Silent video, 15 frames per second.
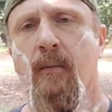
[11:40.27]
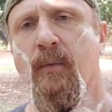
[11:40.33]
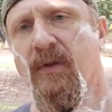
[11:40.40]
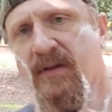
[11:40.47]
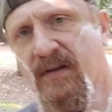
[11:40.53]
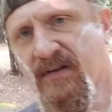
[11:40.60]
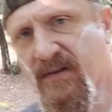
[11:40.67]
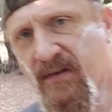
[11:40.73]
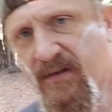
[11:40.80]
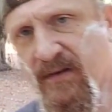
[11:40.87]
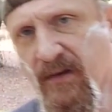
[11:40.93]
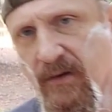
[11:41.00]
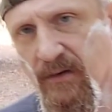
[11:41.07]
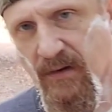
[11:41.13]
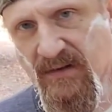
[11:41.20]
This is
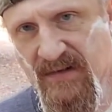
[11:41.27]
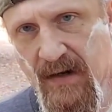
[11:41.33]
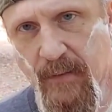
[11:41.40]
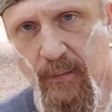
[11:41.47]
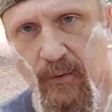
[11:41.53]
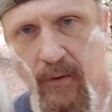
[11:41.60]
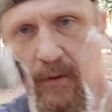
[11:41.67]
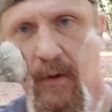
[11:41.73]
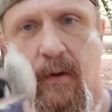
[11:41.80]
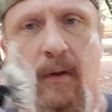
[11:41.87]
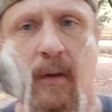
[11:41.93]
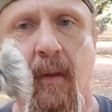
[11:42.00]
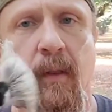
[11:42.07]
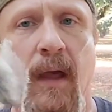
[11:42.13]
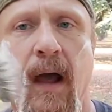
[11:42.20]
a good example
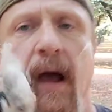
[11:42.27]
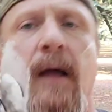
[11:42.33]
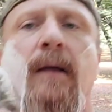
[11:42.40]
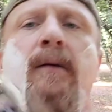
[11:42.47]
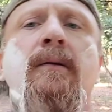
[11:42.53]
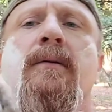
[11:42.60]
that